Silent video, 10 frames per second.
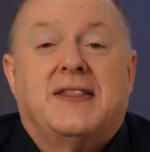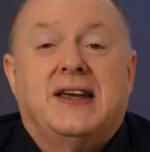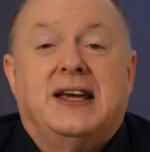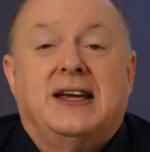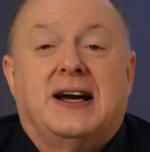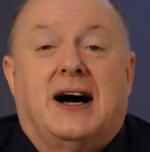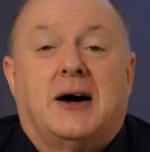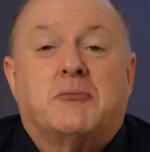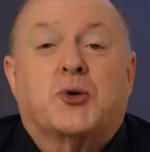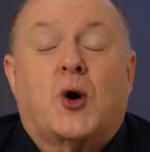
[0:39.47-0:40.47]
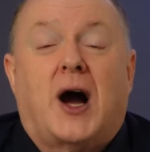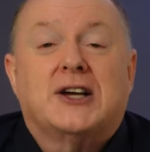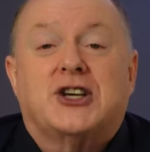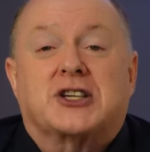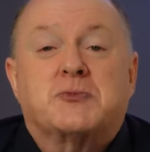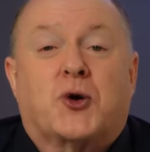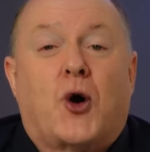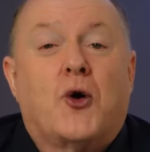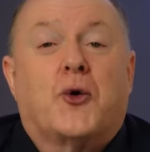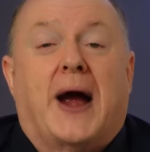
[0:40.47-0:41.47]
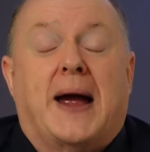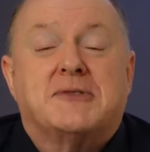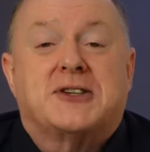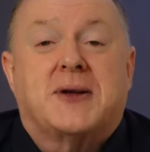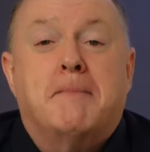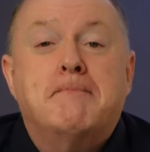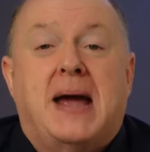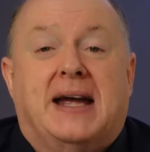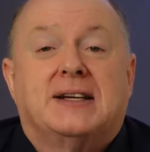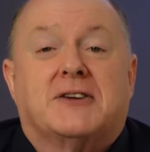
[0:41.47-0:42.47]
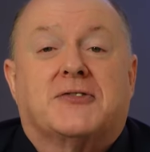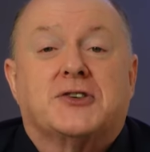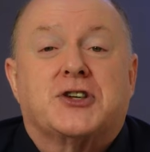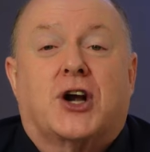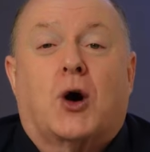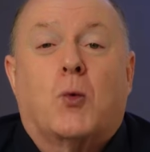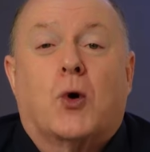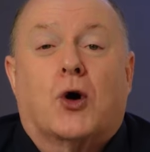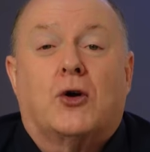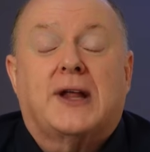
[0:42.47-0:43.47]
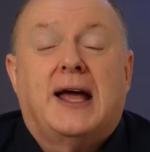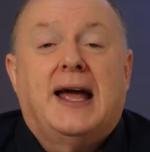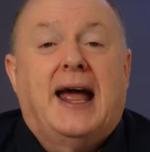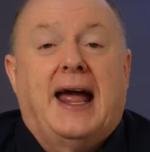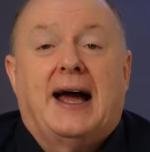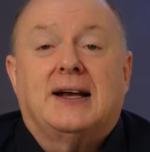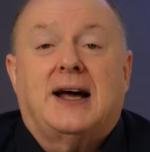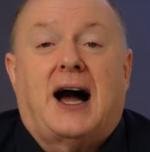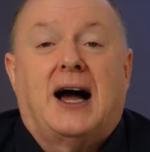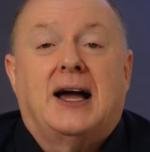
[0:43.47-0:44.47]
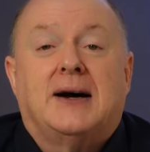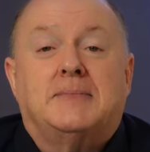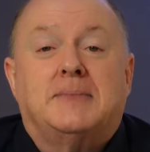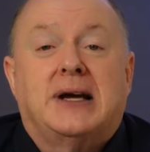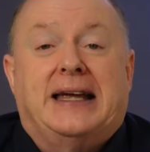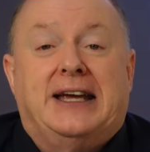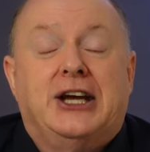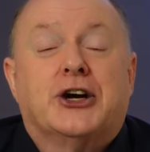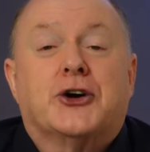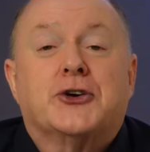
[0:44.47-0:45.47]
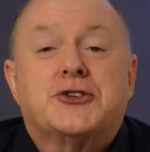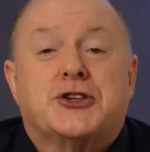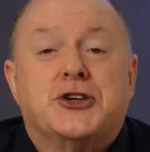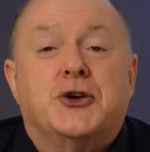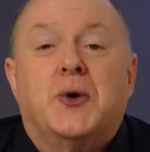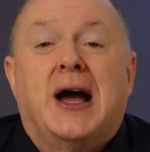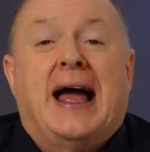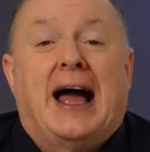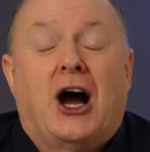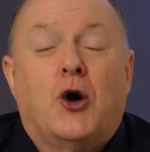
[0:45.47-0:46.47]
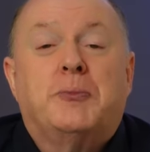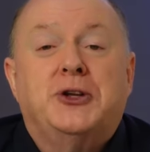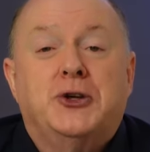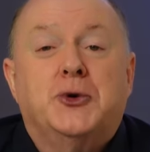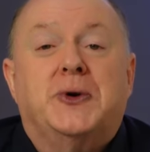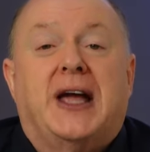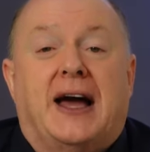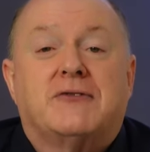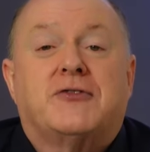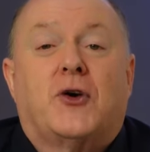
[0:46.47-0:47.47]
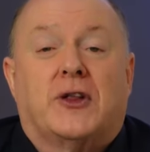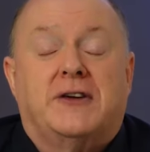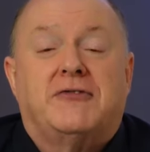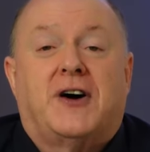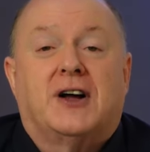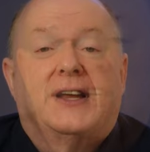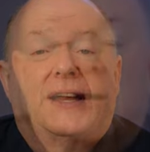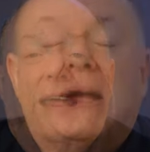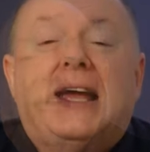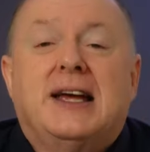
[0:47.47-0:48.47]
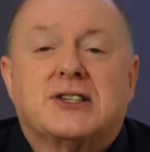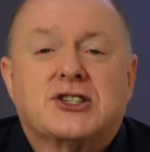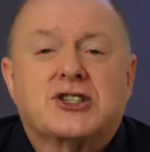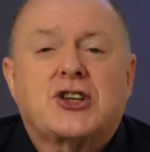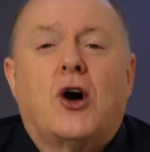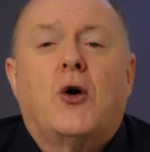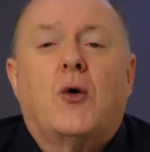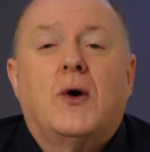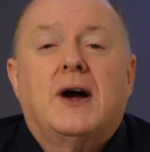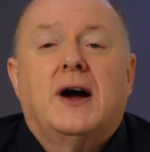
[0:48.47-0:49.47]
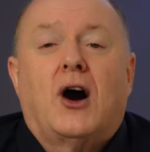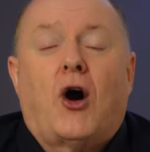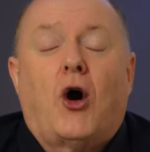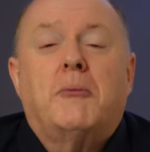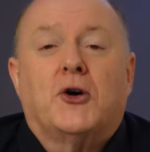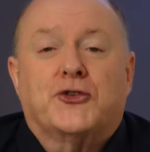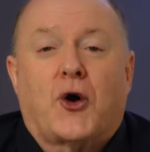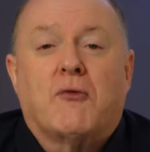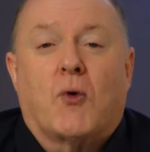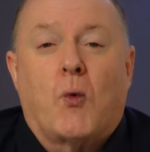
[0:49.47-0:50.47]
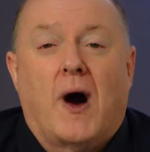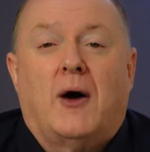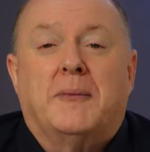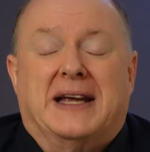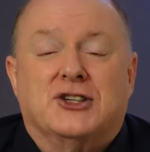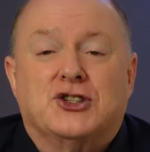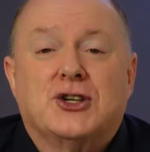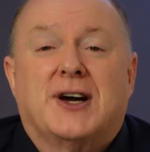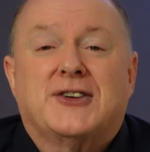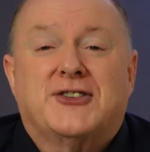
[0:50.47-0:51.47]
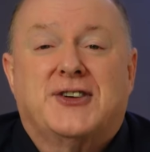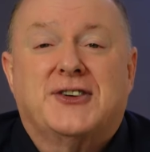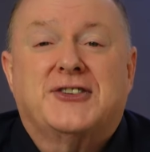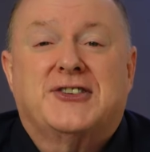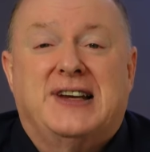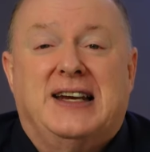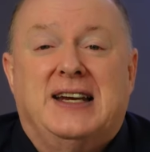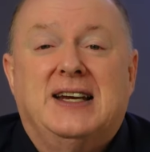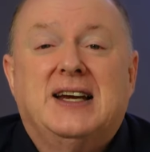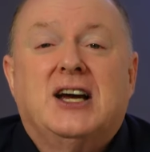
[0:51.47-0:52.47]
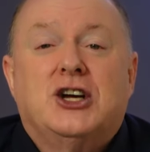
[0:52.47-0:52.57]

the uh, projects, programs to make a difference in our world. And I am here to help you get fully funded. It's so almost overwhelming just to see